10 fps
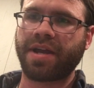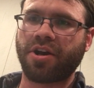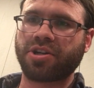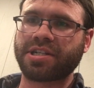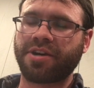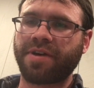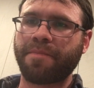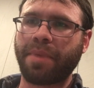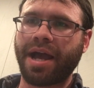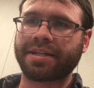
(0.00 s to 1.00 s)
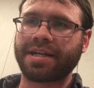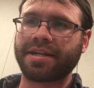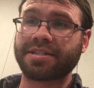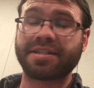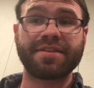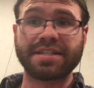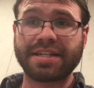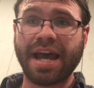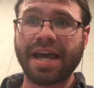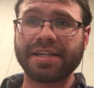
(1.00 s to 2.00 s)
and are still impacting us to this
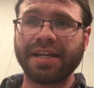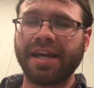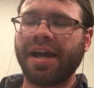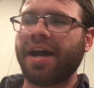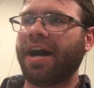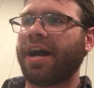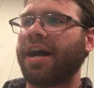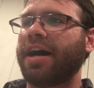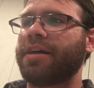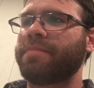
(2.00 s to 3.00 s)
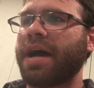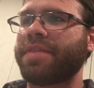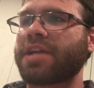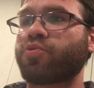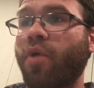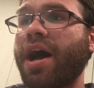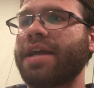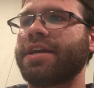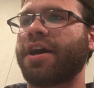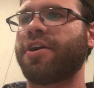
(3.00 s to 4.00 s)
day. And that's why,
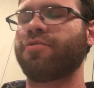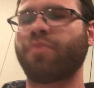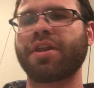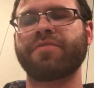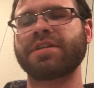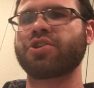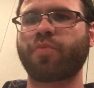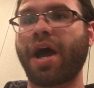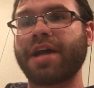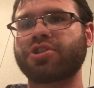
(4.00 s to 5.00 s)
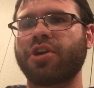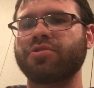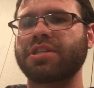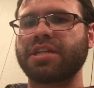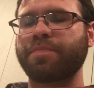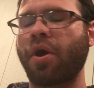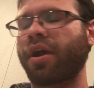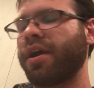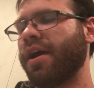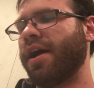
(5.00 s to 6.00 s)
one of the reasons why I chose this book